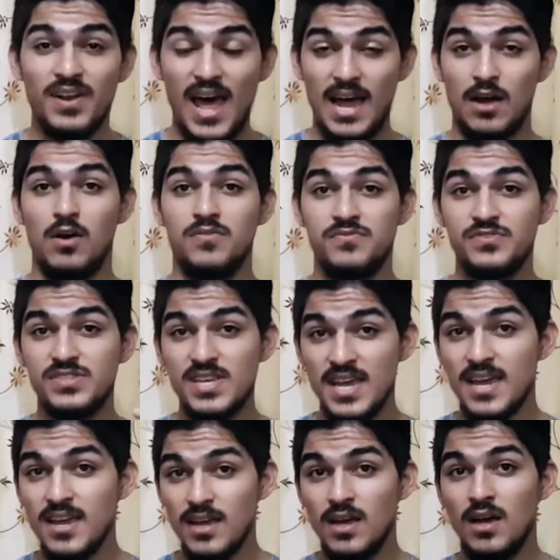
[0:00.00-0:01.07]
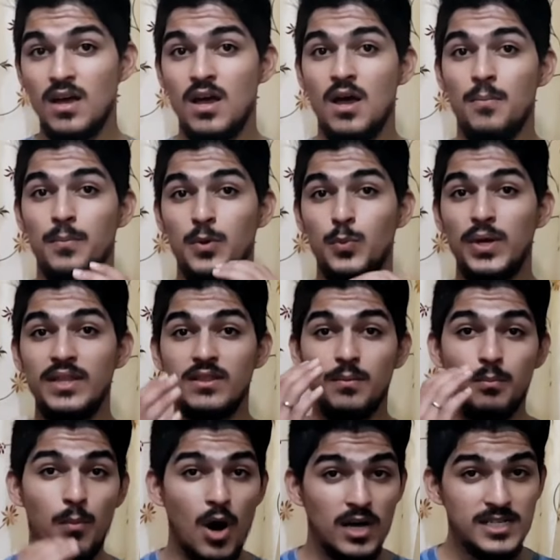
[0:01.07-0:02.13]
lack of sync between the
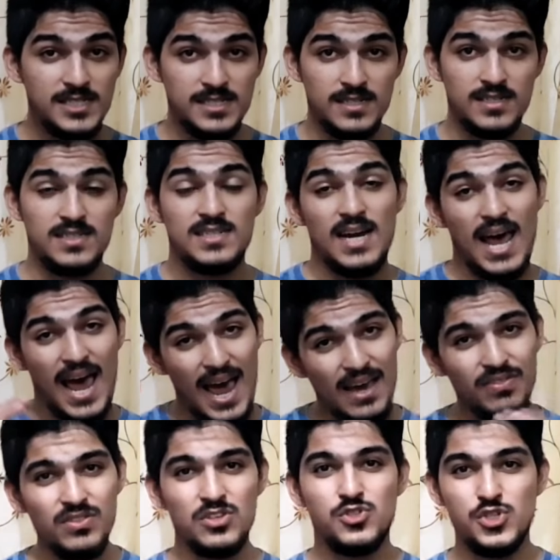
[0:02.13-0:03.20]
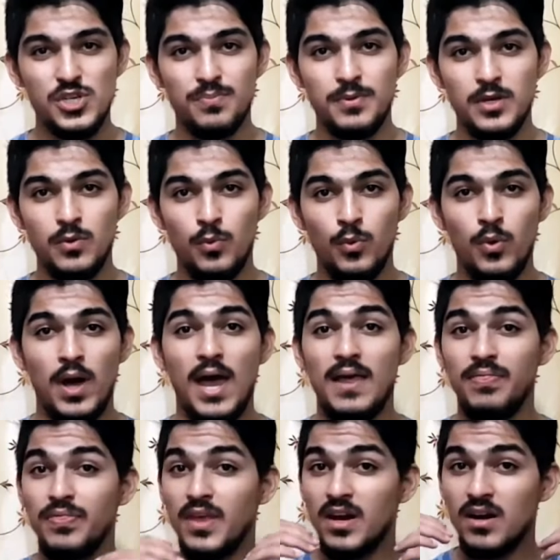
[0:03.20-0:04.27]
monitor and the GPU
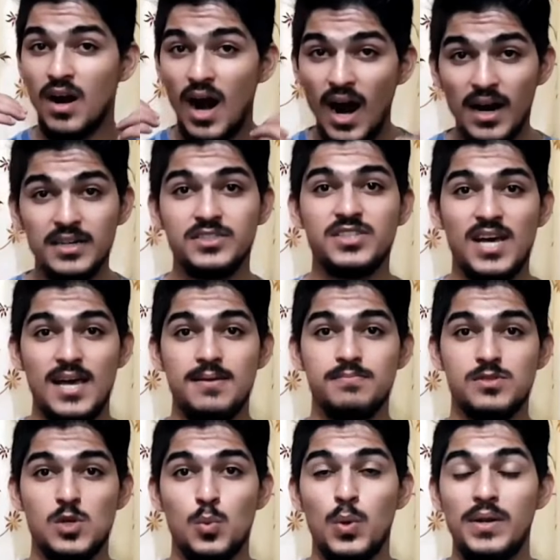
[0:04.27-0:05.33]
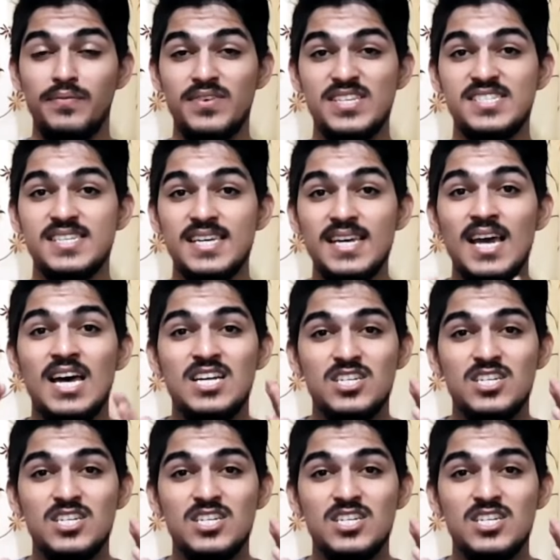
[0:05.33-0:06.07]
and there are times when we see